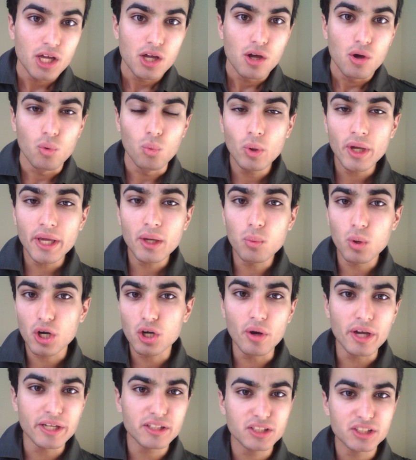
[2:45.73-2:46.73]
we were
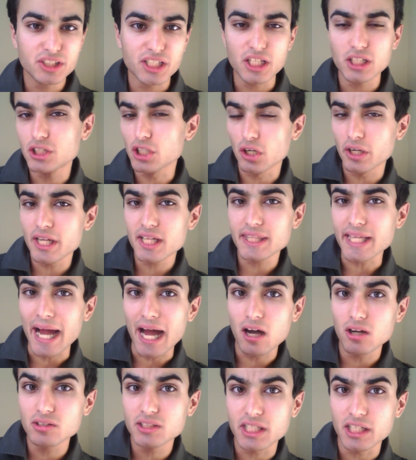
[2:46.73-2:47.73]
going to see
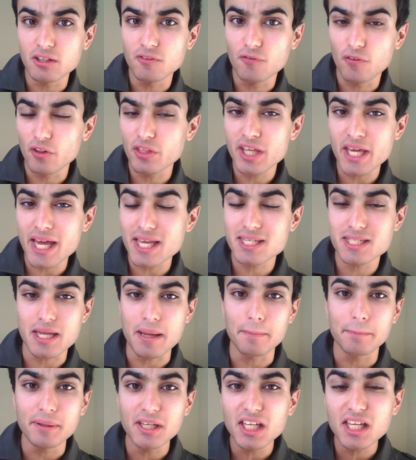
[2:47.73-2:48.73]
30,000 for the
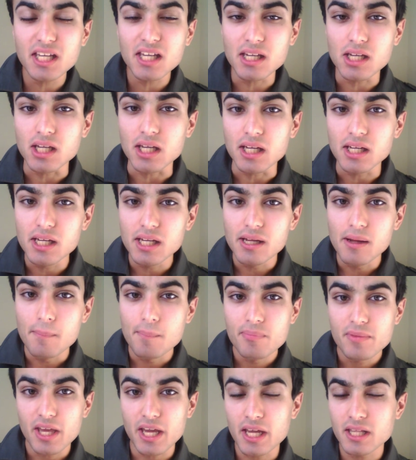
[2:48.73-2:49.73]
S&P
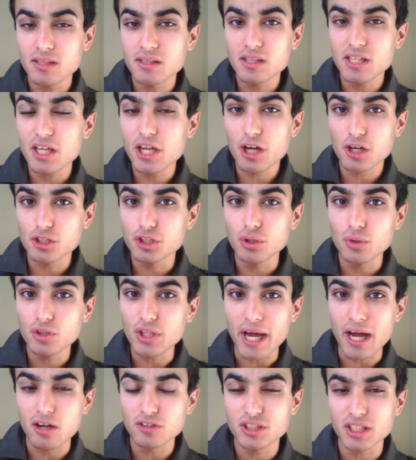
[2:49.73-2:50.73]
in the year
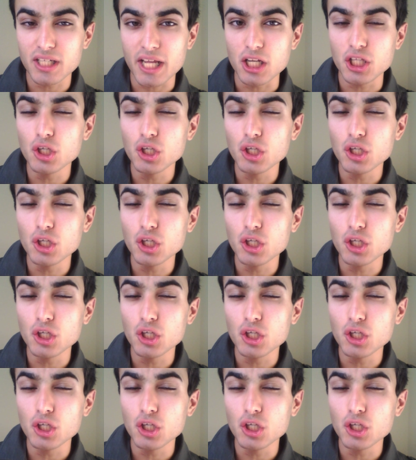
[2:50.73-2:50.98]
2008.